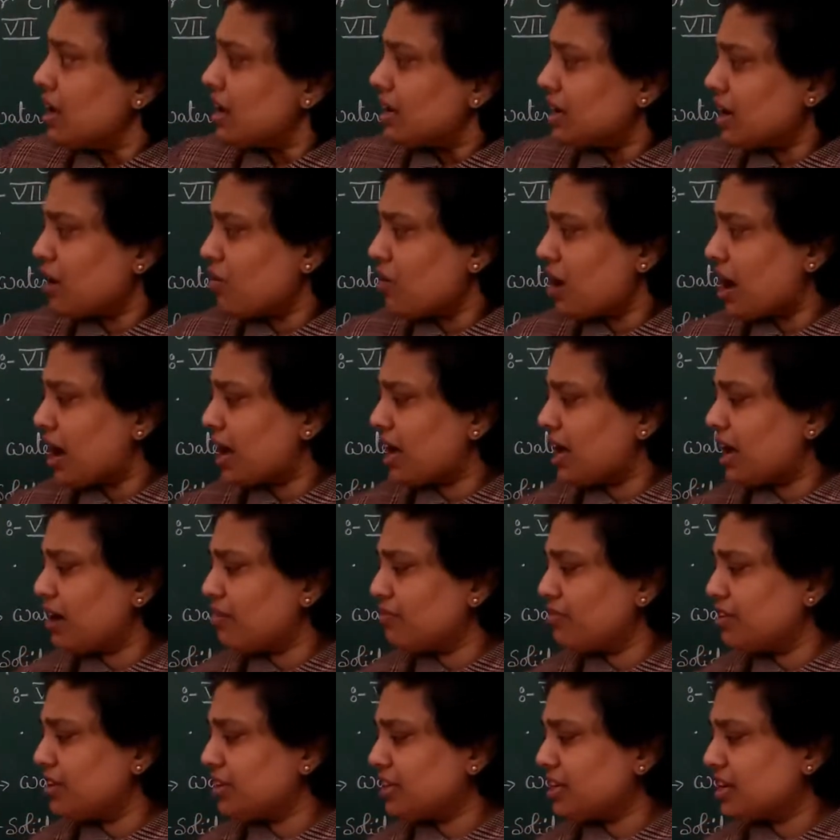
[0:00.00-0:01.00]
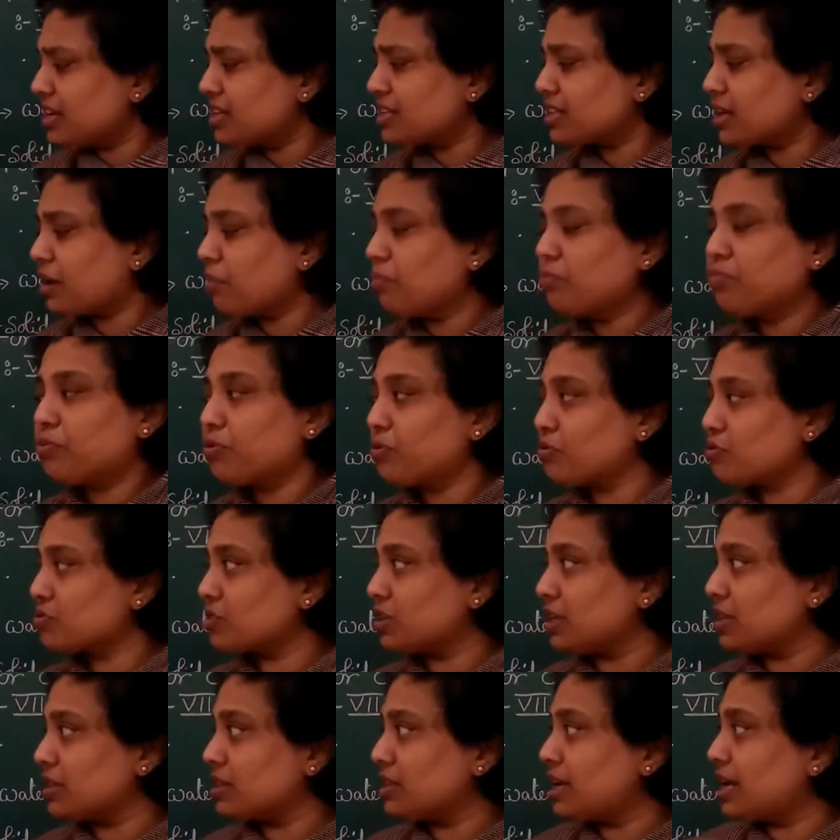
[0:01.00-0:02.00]
Now I have written some
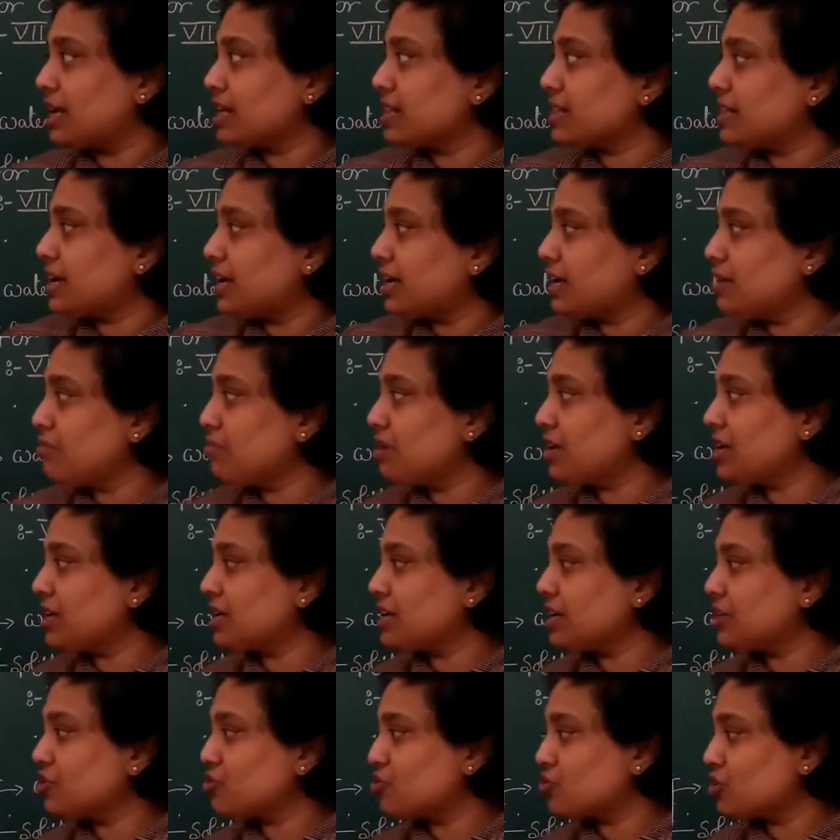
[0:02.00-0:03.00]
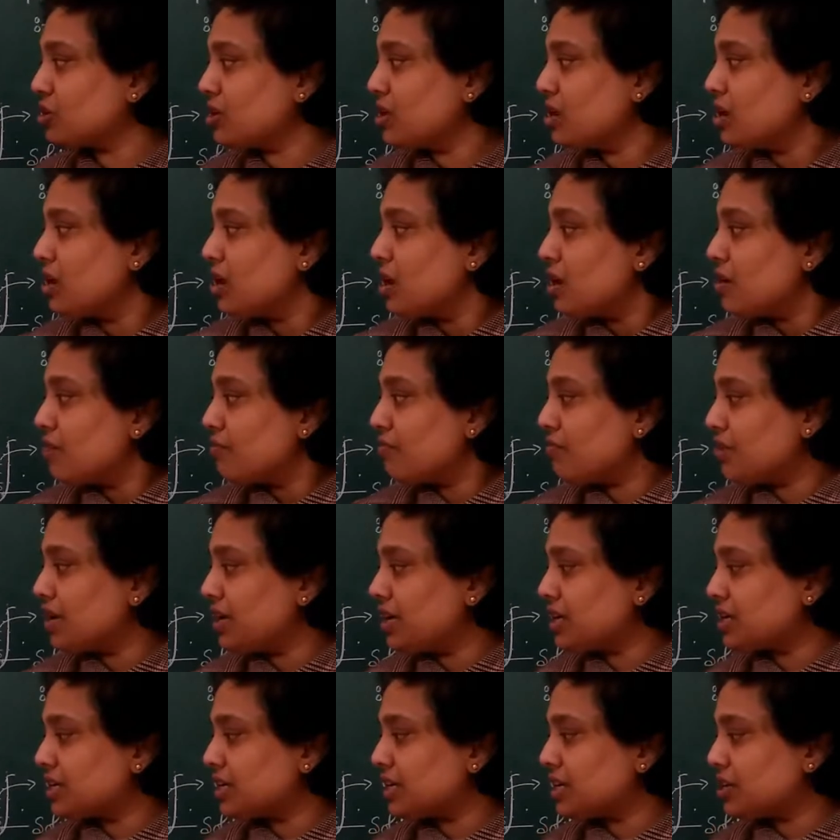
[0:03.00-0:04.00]
process like sedimentation,
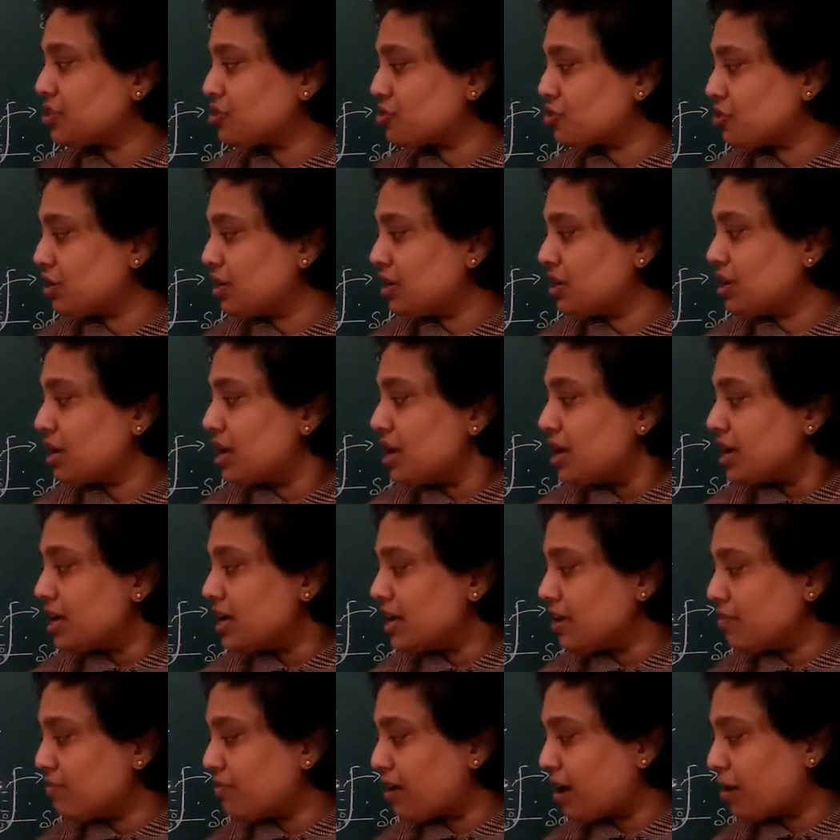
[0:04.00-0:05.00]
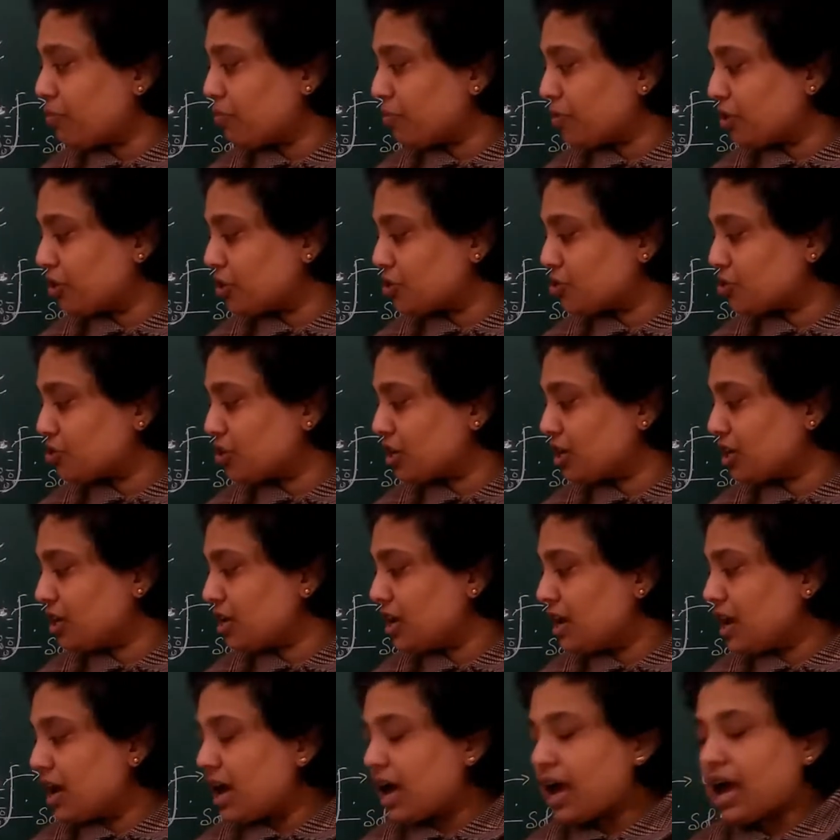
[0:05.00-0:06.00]
filtration, evaporation
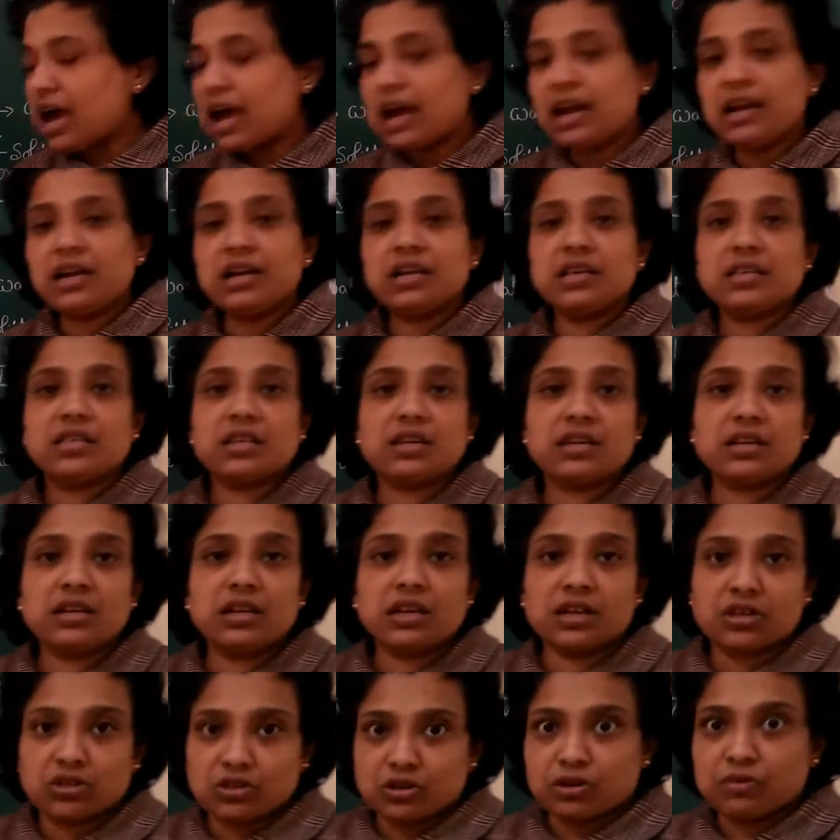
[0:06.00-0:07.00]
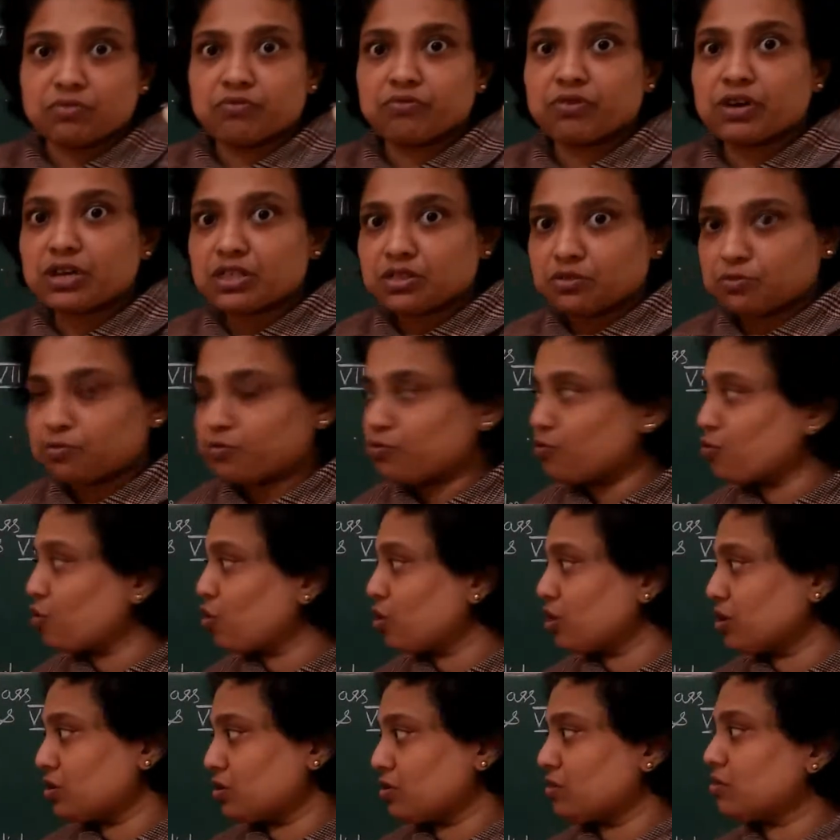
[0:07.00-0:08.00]
and distillation. First
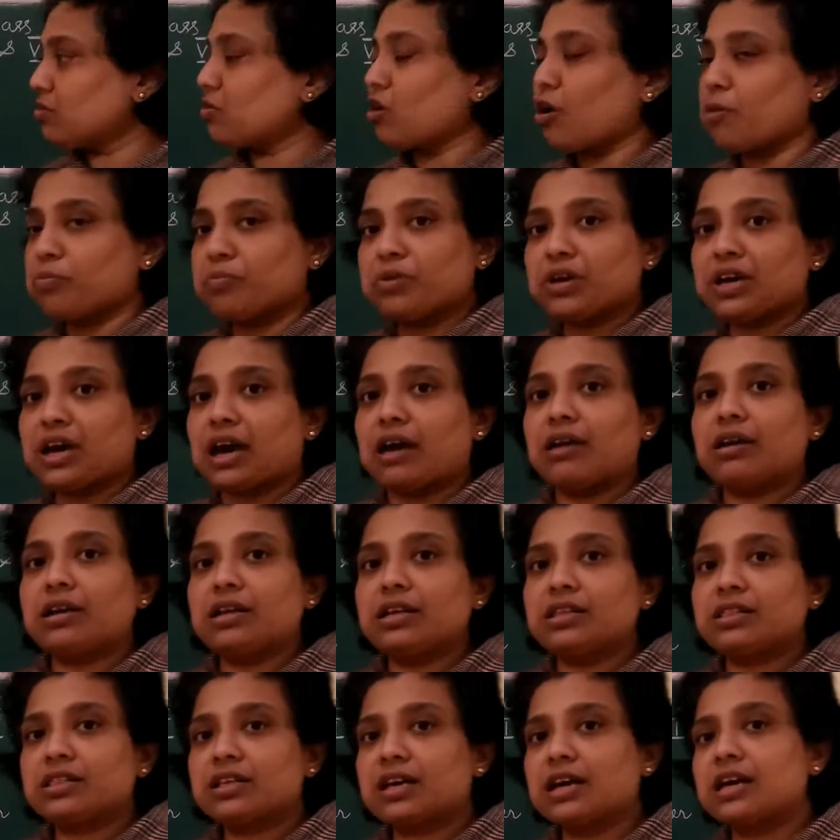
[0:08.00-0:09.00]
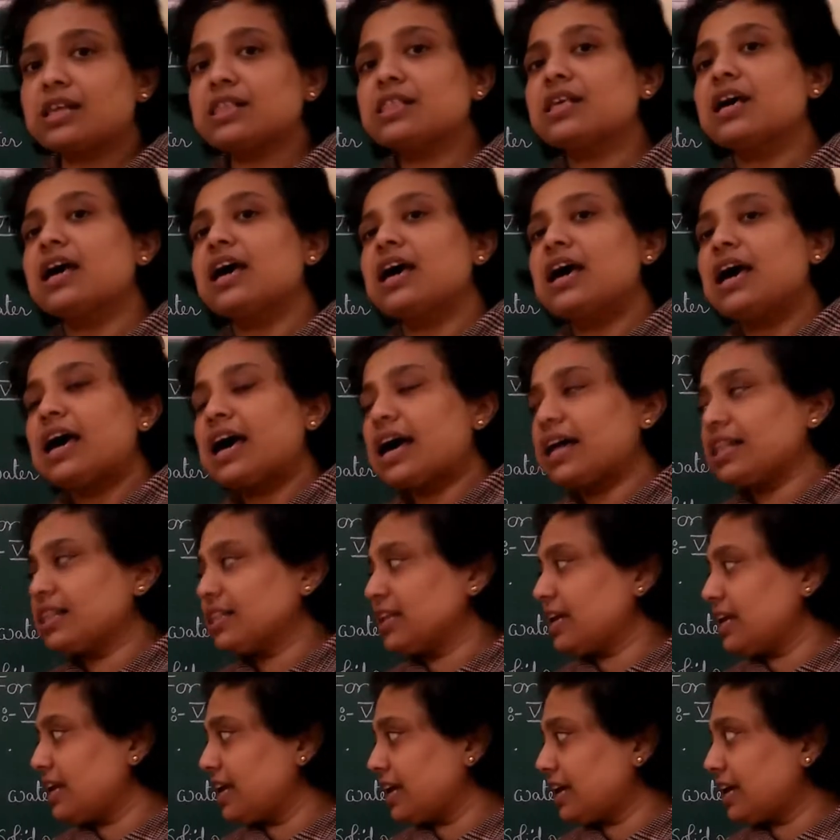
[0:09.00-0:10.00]
four topic I will discuss, and
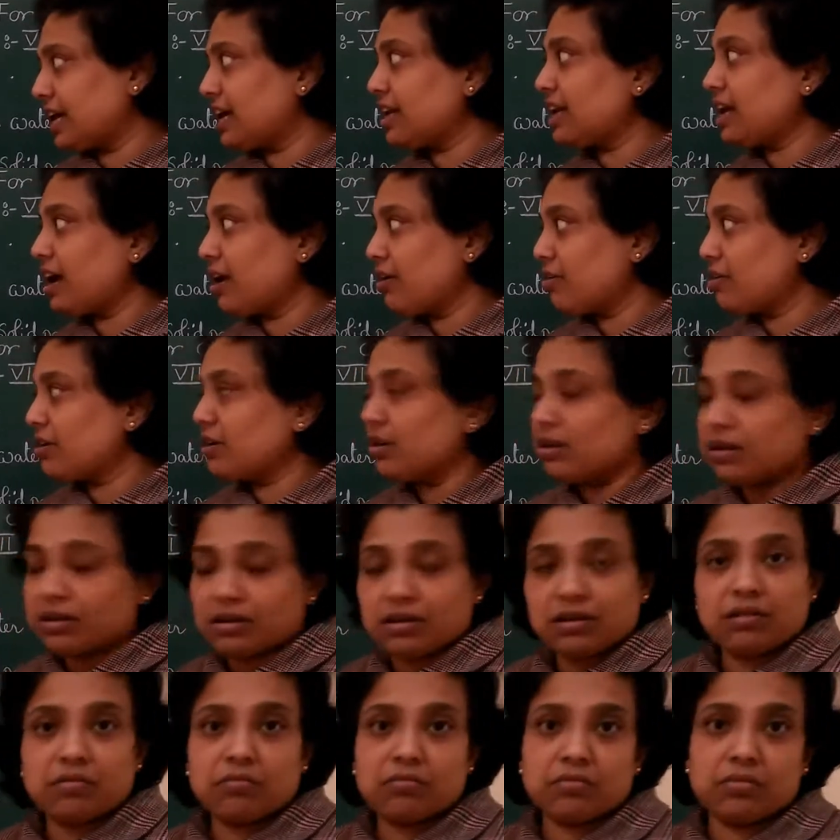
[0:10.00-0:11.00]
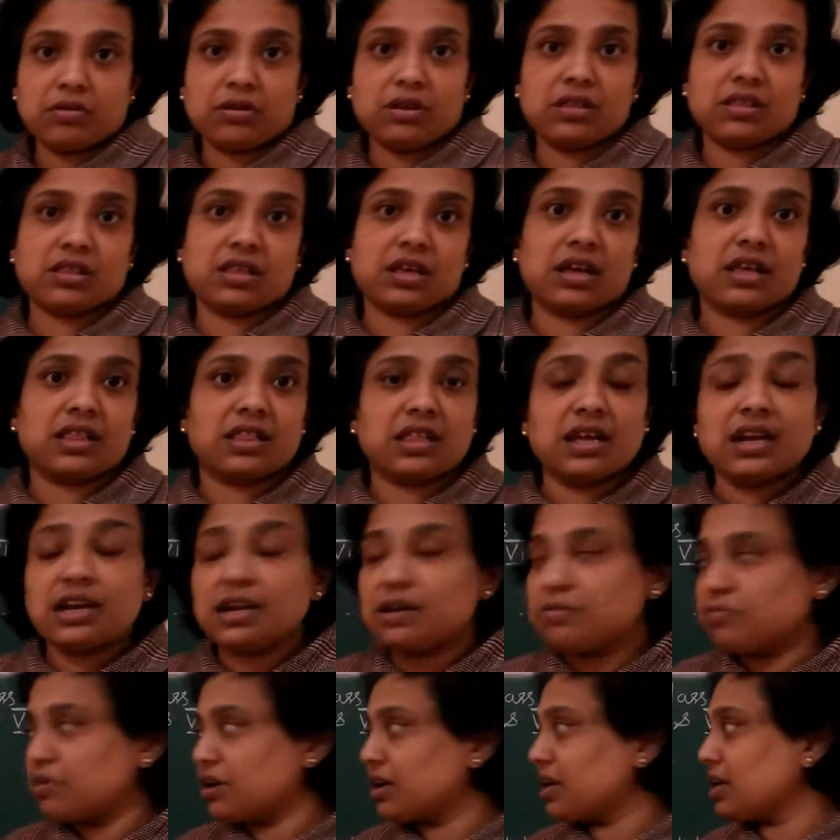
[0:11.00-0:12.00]
then again I will discuss the
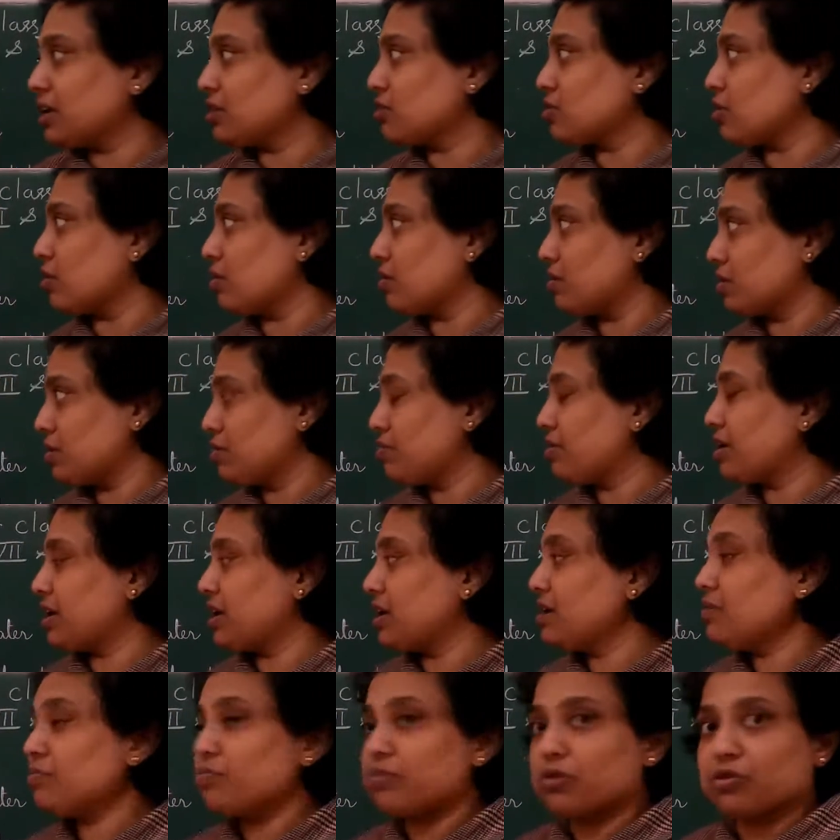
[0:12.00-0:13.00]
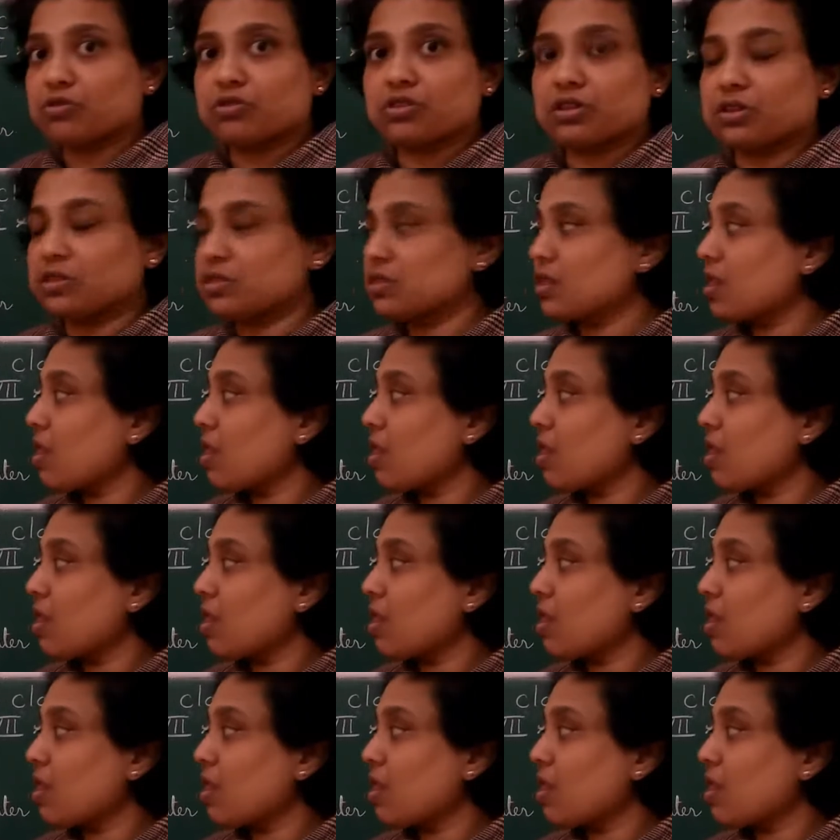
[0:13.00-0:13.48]
remaining process.